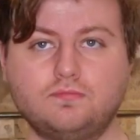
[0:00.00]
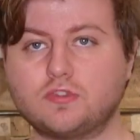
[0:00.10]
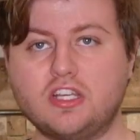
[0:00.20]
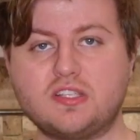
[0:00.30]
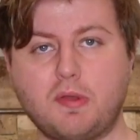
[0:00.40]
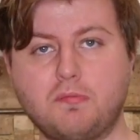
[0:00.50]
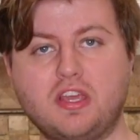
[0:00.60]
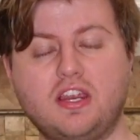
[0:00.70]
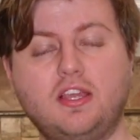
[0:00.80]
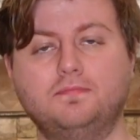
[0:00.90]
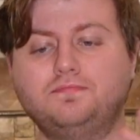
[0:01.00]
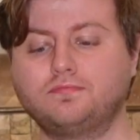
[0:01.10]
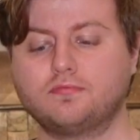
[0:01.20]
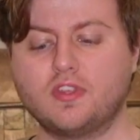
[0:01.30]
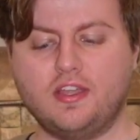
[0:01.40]
It's pumpkiny,
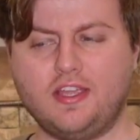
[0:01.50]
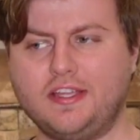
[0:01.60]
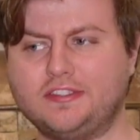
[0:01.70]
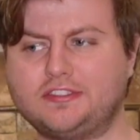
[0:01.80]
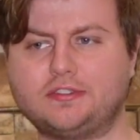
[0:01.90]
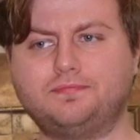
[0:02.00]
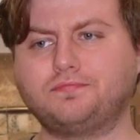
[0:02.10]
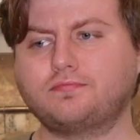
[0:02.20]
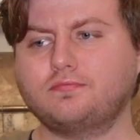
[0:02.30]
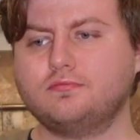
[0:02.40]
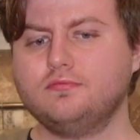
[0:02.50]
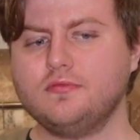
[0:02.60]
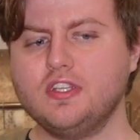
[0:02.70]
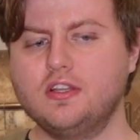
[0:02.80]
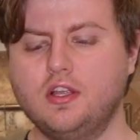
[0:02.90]
it's
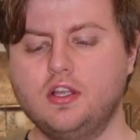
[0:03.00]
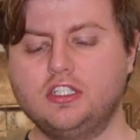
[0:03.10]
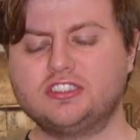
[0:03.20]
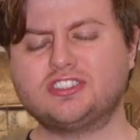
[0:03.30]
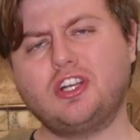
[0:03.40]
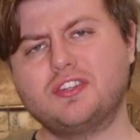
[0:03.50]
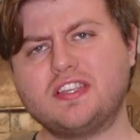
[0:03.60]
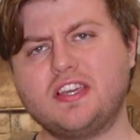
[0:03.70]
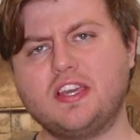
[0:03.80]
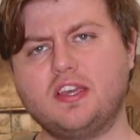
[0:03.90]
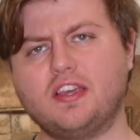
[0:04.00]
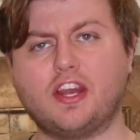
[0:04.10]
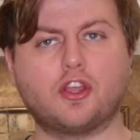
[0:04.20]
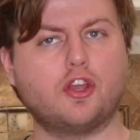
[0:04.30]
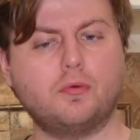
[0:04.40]
salty in
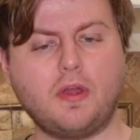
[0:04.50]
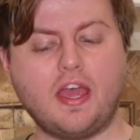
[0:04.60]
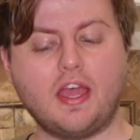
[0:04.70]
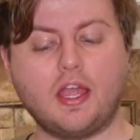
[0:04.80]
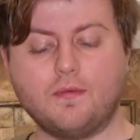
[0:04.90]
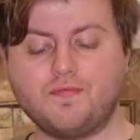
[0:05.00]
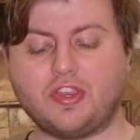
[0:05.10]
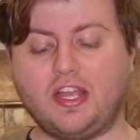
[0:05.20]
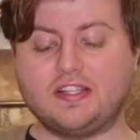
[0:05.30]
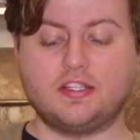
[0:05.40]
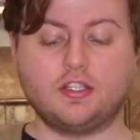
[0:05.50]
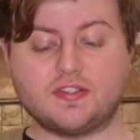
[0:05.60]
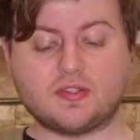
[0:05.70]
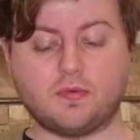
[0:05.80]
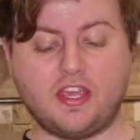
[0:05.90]
a good way, it's a little
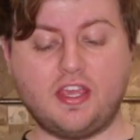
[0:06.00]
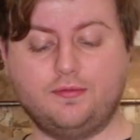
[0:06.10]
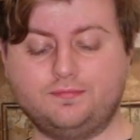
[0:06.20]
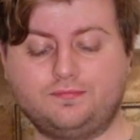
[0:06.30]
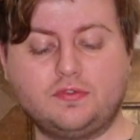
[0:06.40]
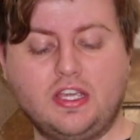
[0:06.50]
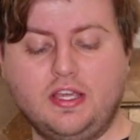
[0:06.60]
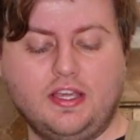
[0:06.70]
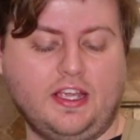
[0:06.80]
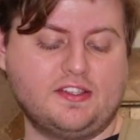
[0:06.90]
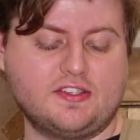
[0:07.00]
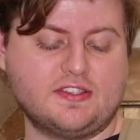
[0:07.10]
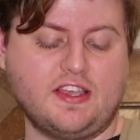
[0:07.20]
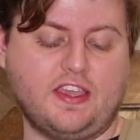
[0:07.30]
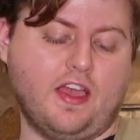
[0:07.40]
sweet. It's
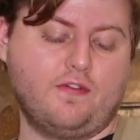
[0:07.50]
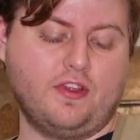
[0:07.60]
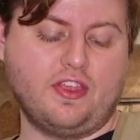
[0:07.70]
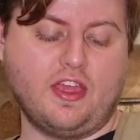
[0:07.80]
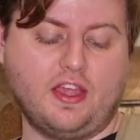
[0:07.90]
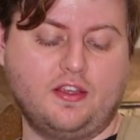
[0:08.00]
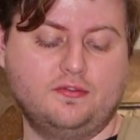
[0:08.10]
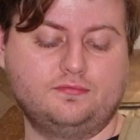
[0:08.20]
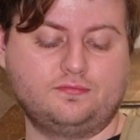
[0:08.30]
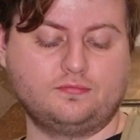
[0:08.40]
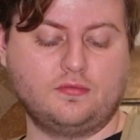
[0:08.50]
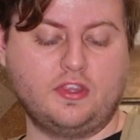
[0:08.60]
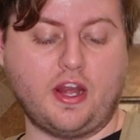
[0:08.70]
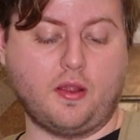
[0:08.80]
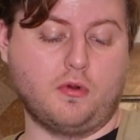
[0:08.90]
just like everything
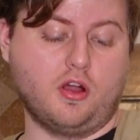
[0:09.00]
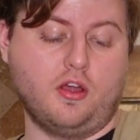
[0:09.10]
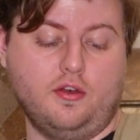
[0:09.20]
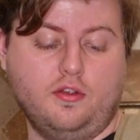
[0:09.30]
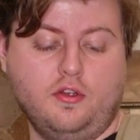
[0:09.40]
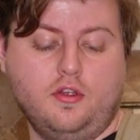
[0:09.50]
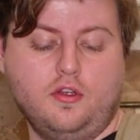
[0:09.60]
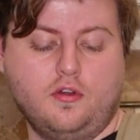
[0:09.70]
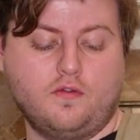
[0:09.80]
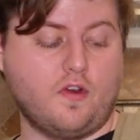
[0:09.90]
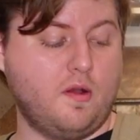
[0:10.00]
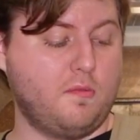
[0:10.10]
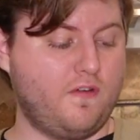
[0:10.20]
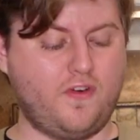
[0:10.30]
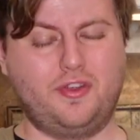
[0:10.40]
that I want from
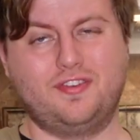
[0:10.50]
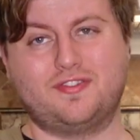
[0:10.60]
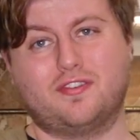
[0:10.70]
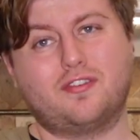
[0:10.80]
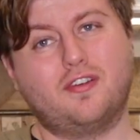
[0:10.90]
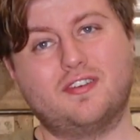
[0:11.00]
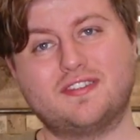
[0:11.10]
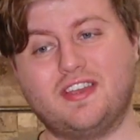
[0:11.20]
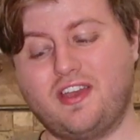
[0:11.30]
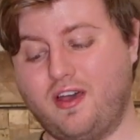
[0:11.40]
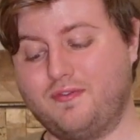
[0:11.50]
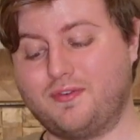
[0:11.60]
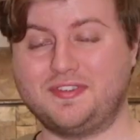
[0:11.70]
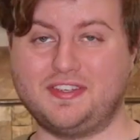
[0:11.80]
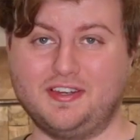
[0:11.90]
a fall dessert, courtesy of
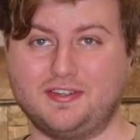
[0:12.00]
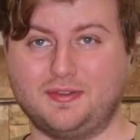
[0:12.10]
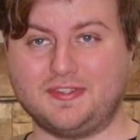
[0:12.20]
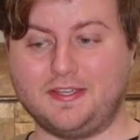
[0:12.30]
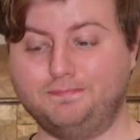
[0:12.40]
Christina Tosi.